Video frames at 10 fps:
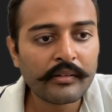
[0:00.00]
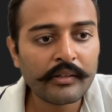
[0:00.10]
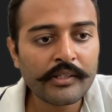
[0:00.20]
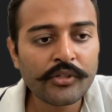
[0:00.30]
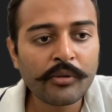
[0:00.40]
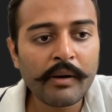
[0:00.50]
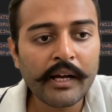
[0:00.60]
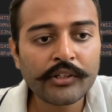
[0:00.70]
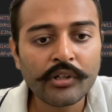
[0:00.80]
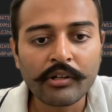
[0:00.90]
Let's go
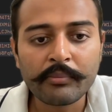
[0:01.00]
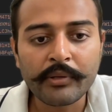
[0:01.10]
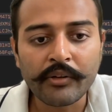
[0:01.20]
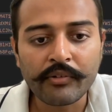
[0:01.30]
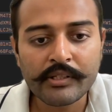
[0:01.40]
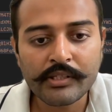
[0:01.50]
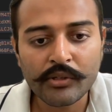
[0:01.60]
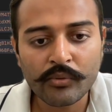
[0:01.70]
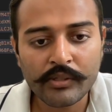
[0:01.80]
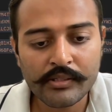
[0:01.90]
back to our previous
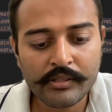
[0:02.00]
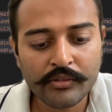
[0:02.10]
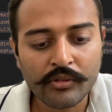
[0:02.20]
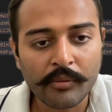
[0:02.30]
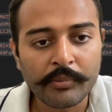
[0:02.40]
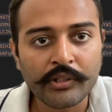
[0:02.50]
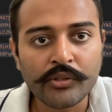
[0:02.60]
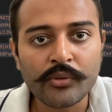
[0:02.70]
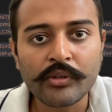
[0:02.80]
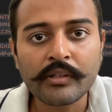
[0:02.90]
request and copy the
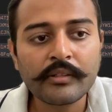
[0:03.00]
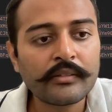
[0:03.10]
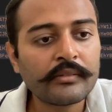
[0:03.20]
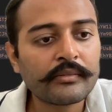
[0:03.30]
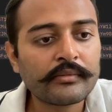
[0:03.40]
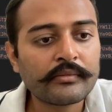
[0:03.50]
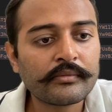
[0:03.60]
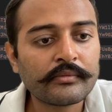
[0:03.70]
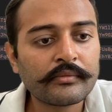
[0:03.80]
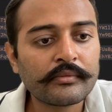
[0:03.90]
token.
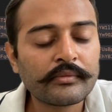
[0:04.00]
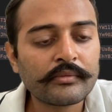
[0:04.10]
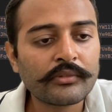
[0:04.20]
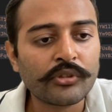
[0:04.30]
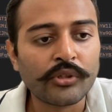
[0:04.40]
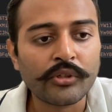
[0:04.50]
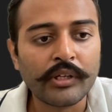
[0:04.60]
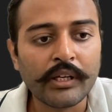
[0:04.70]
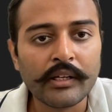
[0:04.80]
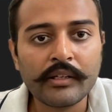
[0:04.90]
Go to
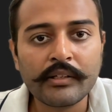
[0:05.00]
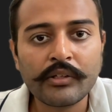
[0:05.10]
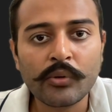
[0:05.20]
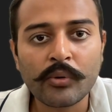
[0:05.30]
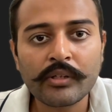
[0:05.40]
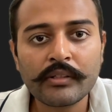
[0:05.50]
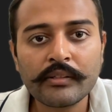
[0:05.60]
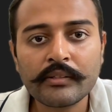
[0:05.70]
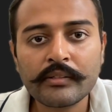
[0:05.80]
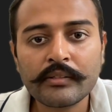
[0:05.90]
DL token
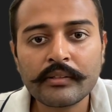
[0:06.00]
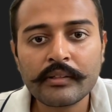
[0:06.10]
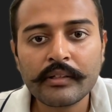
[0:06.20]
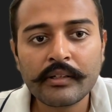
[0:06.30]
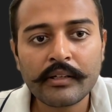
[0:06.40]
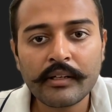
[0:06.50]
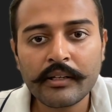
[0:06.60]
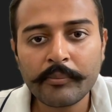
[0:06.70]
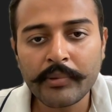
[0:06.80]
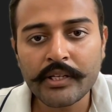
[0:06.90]

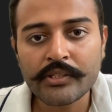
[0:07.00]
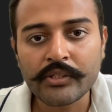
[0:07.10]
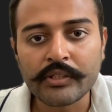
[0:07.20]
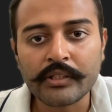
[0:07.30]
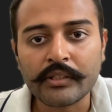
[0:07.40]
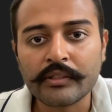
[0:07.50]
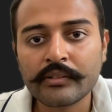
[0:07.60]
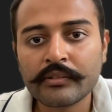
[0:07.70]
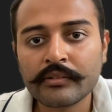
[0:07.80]
and paste it here.